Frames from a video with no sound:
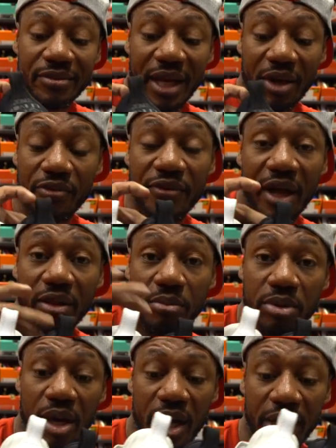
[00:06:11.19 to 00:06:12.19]
I don't follow
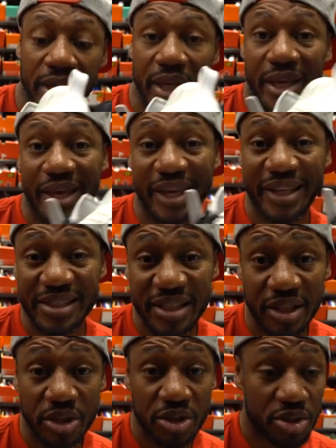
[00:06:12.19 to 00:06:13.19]
LeBron and his
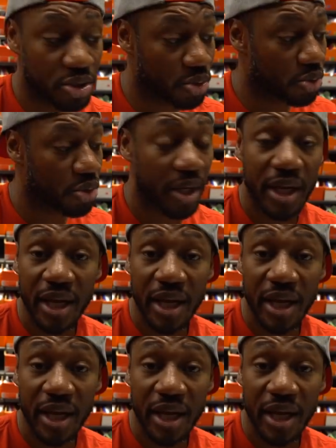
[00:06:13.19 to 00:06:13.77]
signature shoe